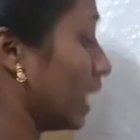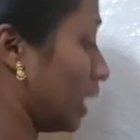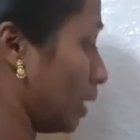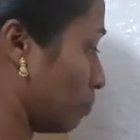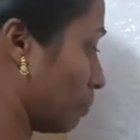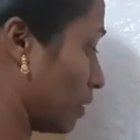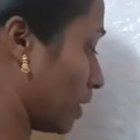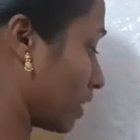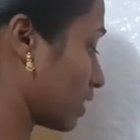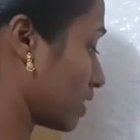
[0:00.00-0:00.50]

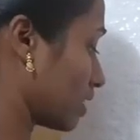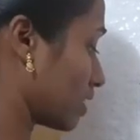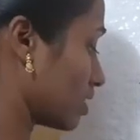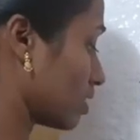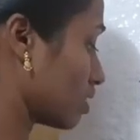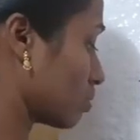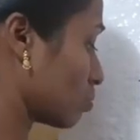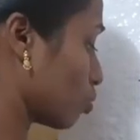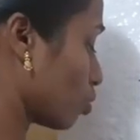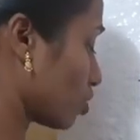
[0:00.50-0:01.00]
head bug. This
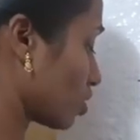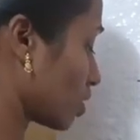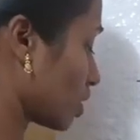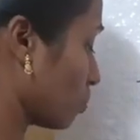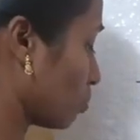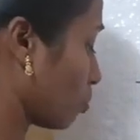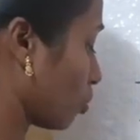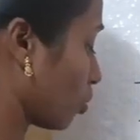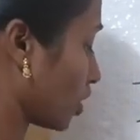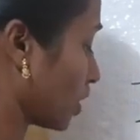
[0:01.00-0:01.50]
is most
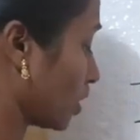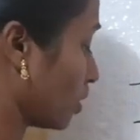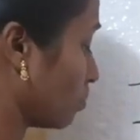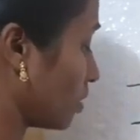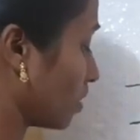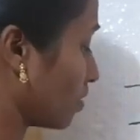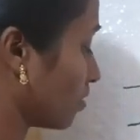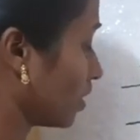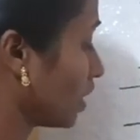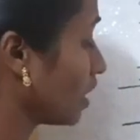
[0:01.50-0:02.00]
important
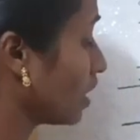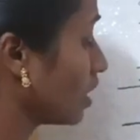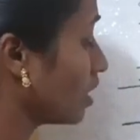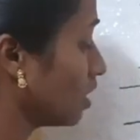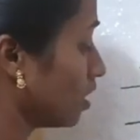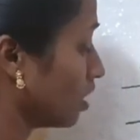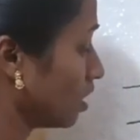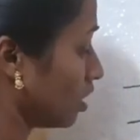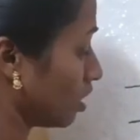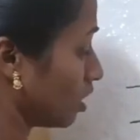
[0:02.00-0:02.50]
bit for
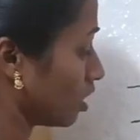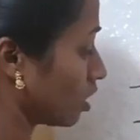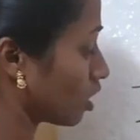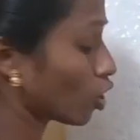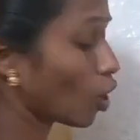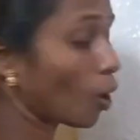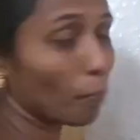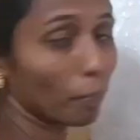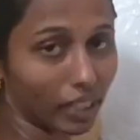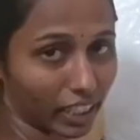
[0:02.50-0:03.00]

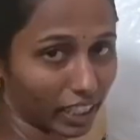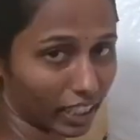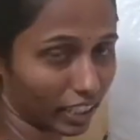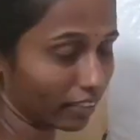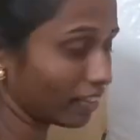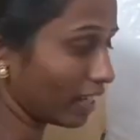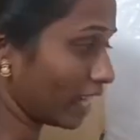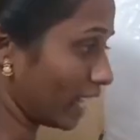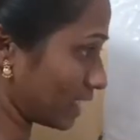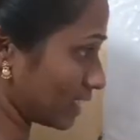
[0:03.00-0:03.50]

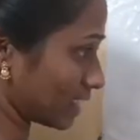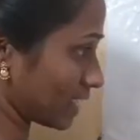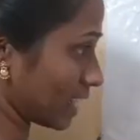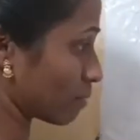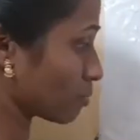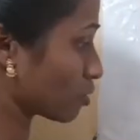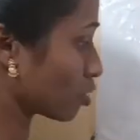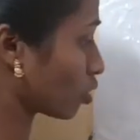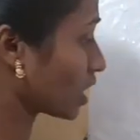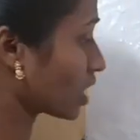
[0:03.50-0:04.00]
competitive
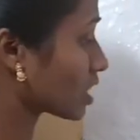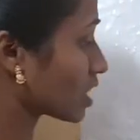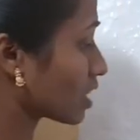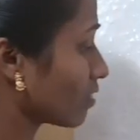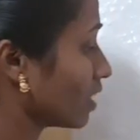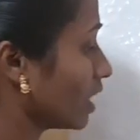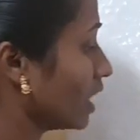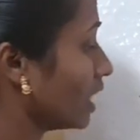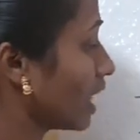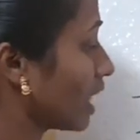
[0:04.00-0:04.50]
exams. Okay,
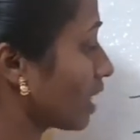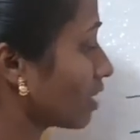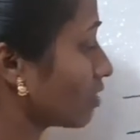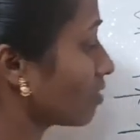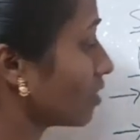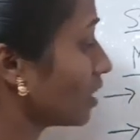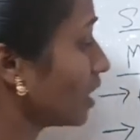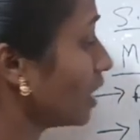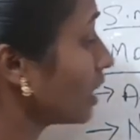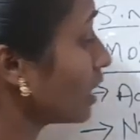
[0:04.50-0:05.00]
shriveled,
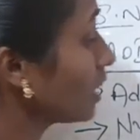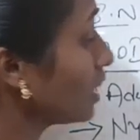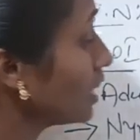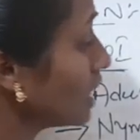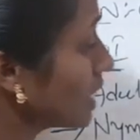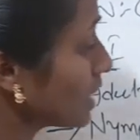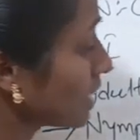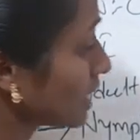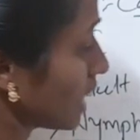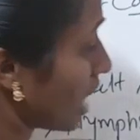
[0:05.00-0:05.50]
unfilled,
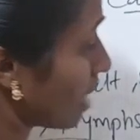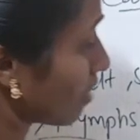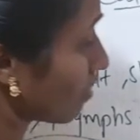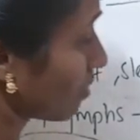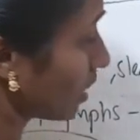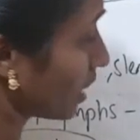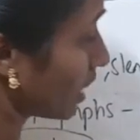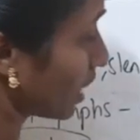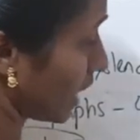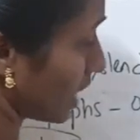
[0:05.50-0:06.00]

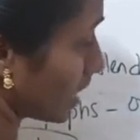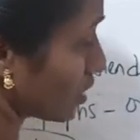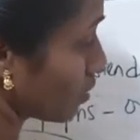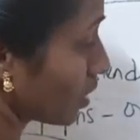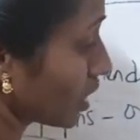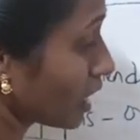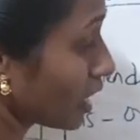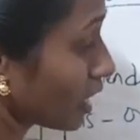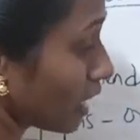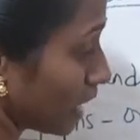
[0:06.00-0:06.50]
chaffy grains
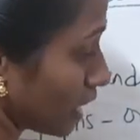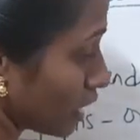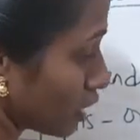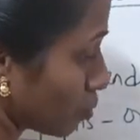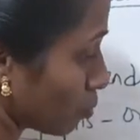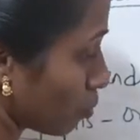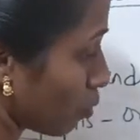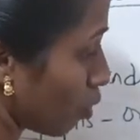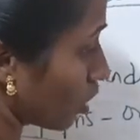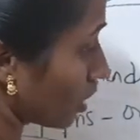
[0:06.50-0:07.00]
with red
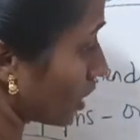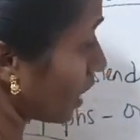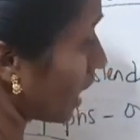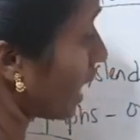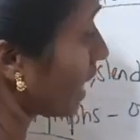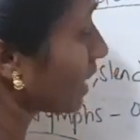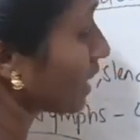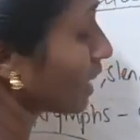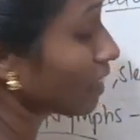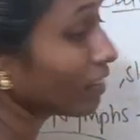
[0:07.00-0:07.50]
spot,
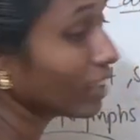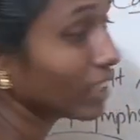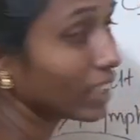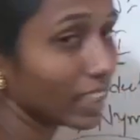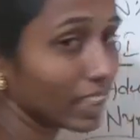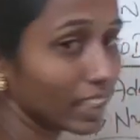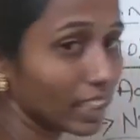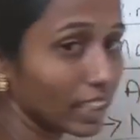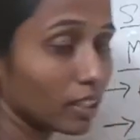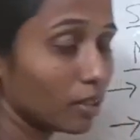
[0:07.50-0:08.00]
and they will
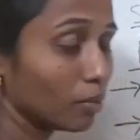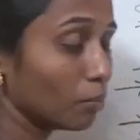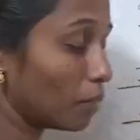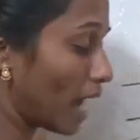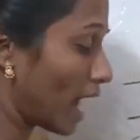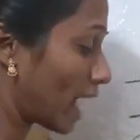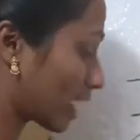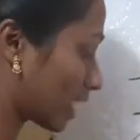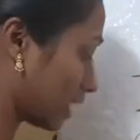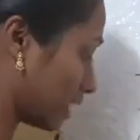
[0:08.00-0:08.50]
turn
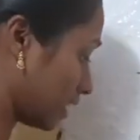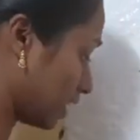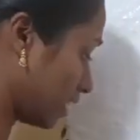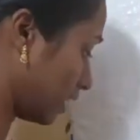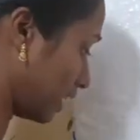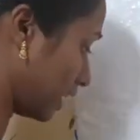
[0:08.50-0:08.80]
black color